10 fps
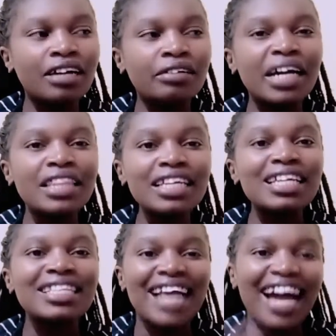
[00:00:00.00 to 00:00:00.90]
I think
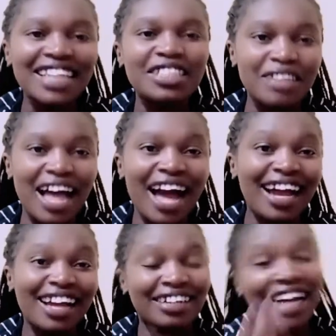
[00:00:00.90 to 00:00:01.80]
it's a
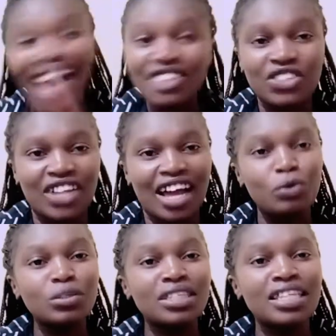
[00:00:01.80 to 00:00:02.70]
culture, I
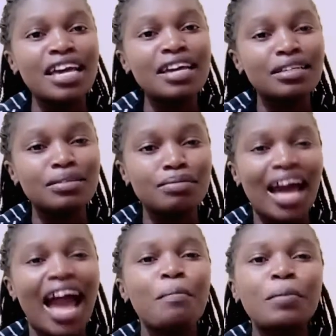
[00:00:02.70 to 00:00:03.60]
would say. It's like
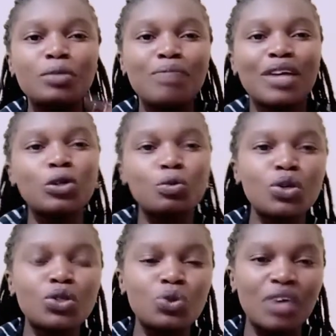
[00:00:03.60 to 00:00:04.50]
I put my
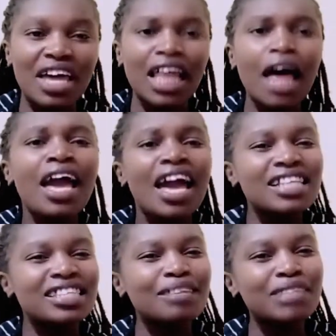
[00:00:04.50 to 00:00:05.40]
notebooks together,
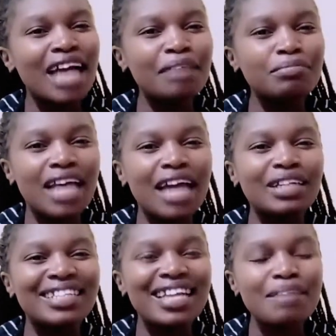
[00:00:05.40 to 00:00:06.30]
and sometimes
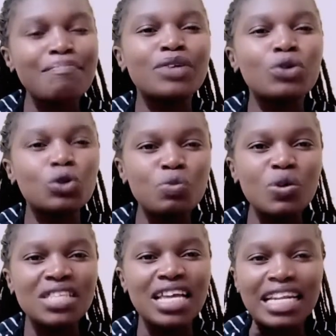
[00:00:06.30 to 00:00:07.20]
I take my
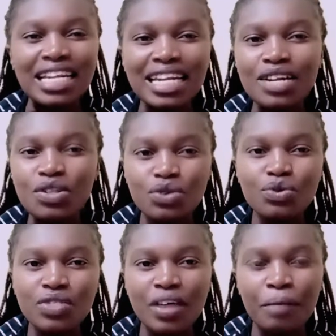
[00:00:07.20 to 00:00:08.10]
notebooks and read
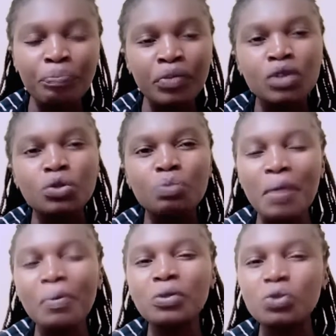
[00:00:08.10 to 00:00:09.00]
through them to be
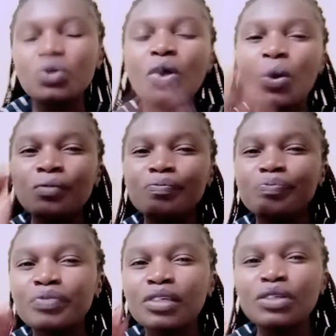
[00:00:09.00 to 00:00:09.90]
able to know,
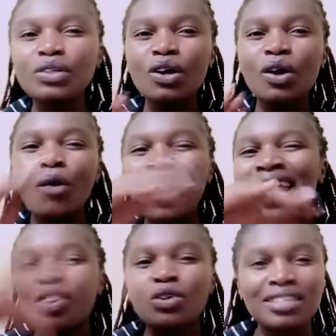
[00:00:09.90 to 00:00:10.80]
what
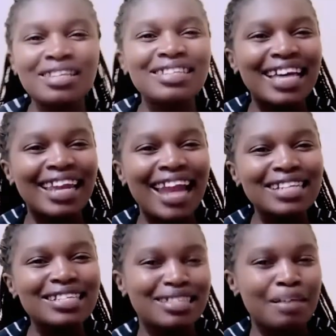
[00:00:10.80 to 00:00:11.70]
are those things I
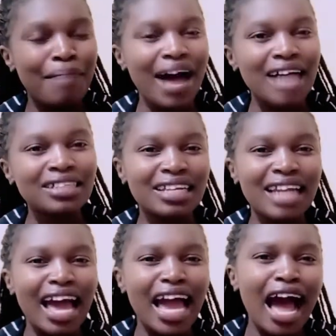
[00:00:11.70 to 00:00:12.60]
learned in the past, and
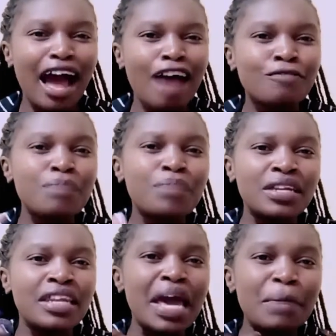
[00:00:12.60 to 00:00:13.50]
have I
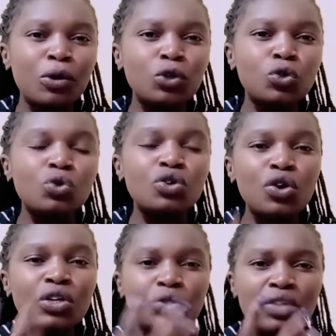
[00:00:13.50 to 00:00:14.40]
been able to
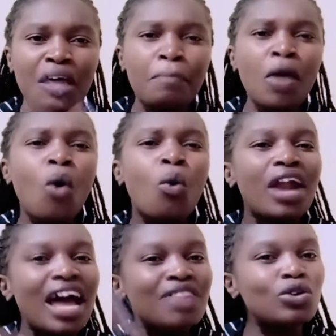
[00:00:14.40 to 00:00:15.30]
grow into them?
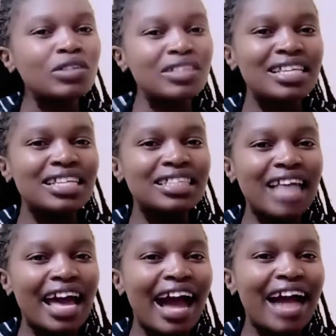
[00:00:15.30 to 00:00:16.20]
What are those things
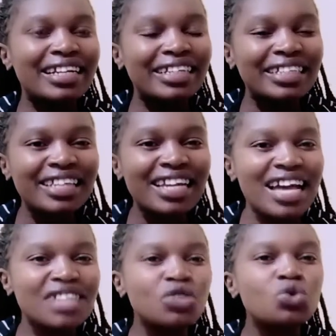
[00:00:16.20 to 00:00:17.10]
I had written
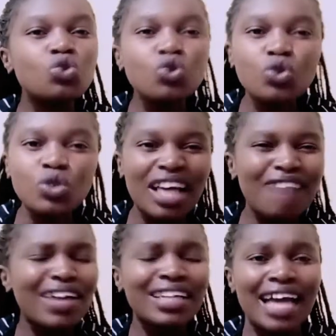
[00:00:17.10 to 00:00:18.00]
as to-dos?
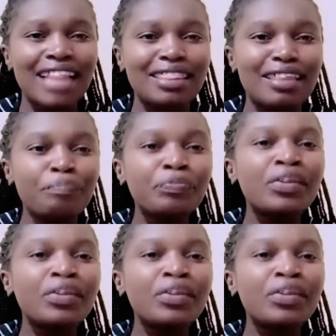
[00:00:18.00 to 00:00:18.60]
Have I done them?